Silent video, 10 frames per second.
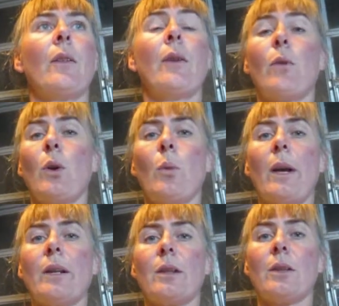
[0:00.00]
They've got to
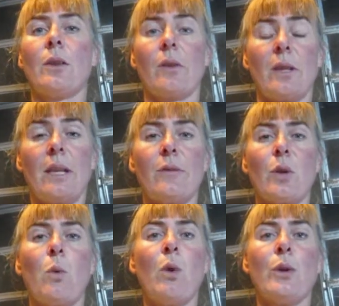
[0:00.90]
wait until the leaves
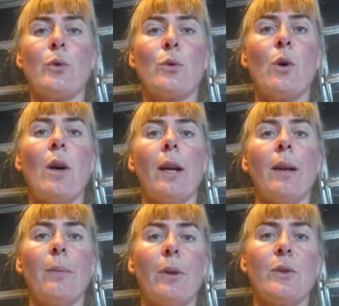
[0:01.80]
are quite dry,
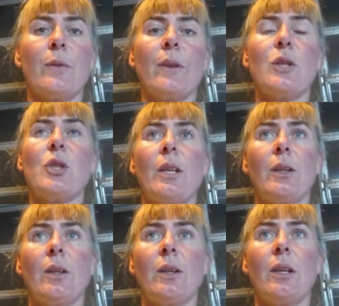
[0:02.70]
because if they
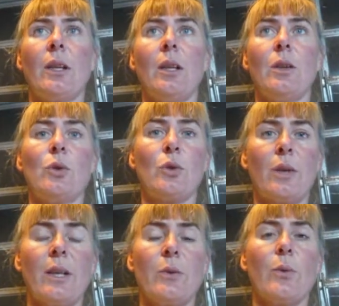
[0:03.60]
shake the
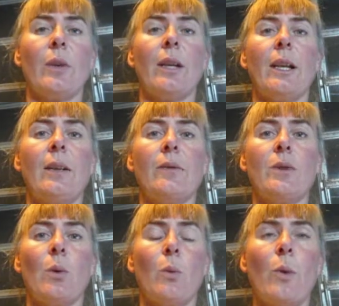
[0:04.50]
trees where the
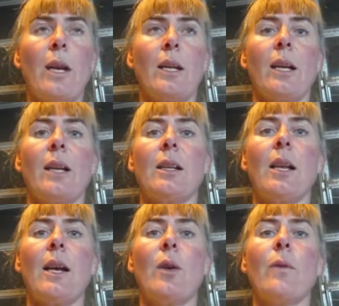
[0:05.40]
leaves are wet, it can
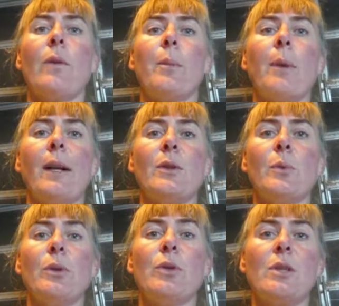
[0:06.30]
take off the
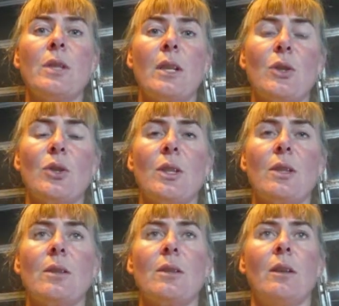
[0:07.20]
buds, which is next
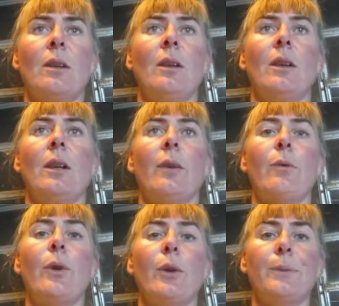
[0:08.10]
year's
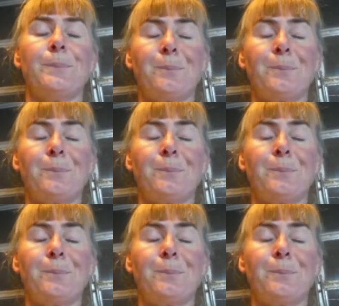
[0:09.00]
fruit.